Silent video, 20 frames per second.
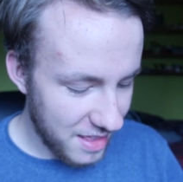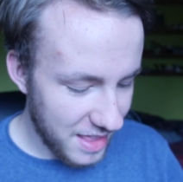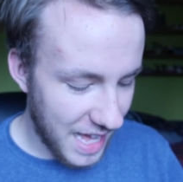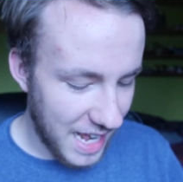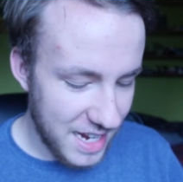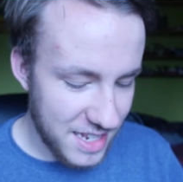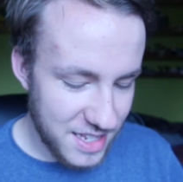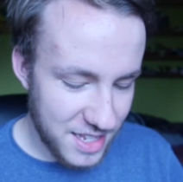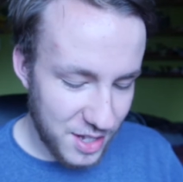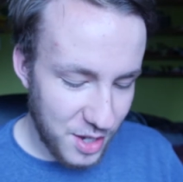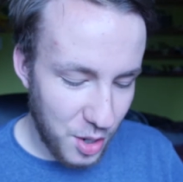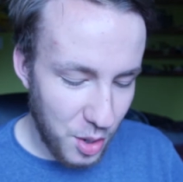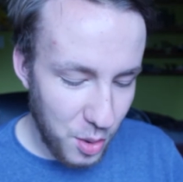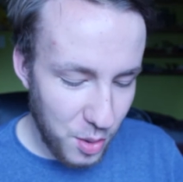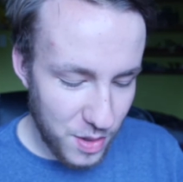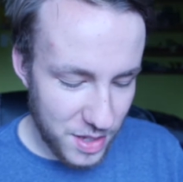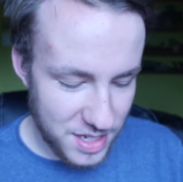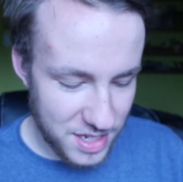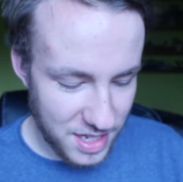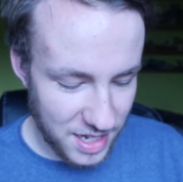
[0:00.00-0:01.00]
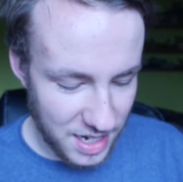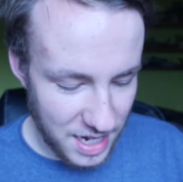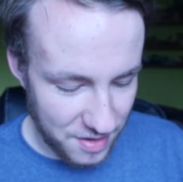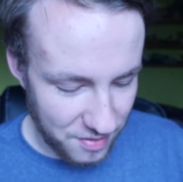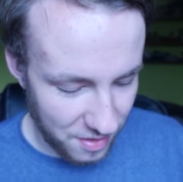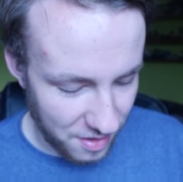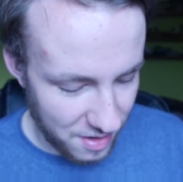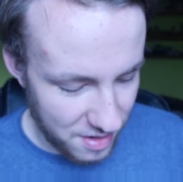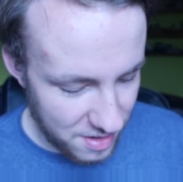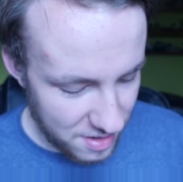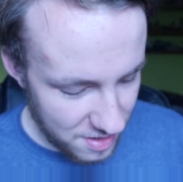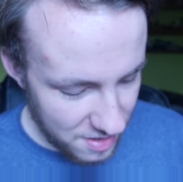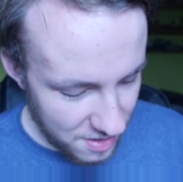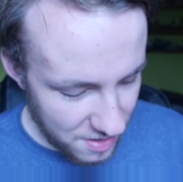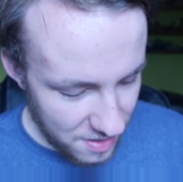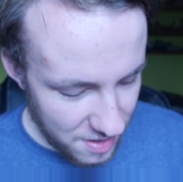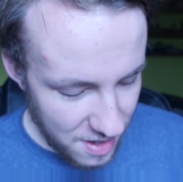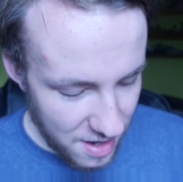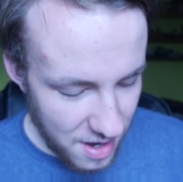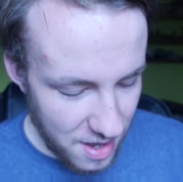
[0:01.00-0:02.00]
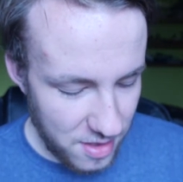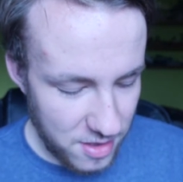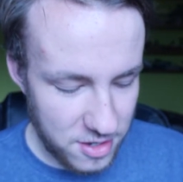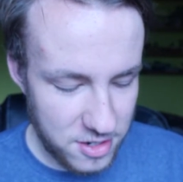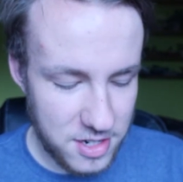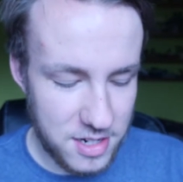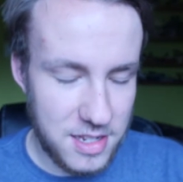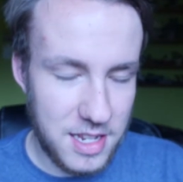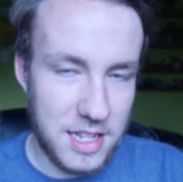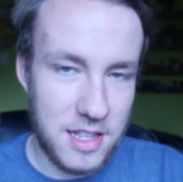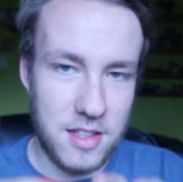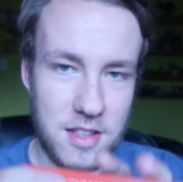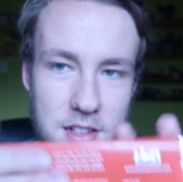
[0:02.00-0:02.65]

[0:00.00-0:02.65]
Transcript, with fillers: that is the coolest thing ever. And there's just like the